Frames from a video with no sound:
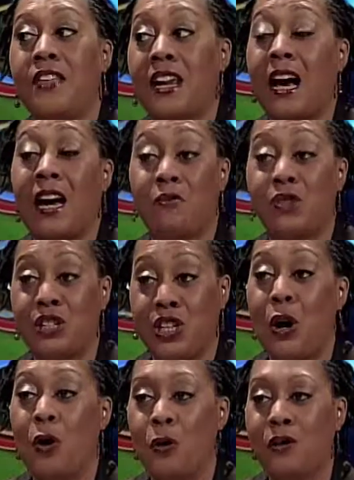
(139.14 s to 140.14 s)
that I was
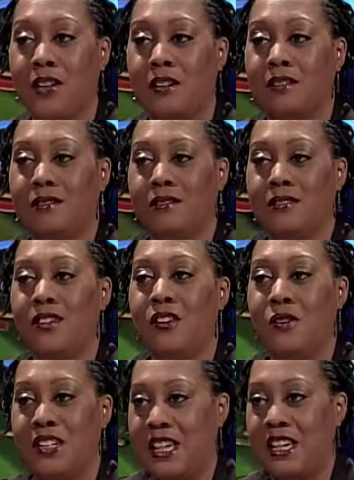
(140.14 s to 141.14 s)
the owner
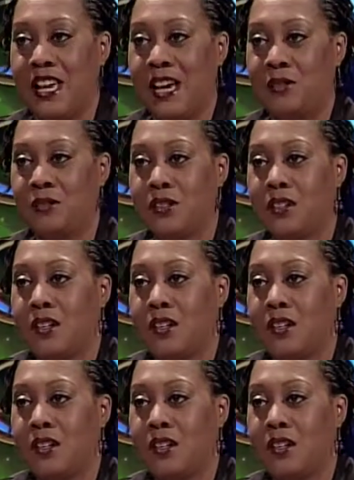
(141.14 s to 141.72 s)
on the account.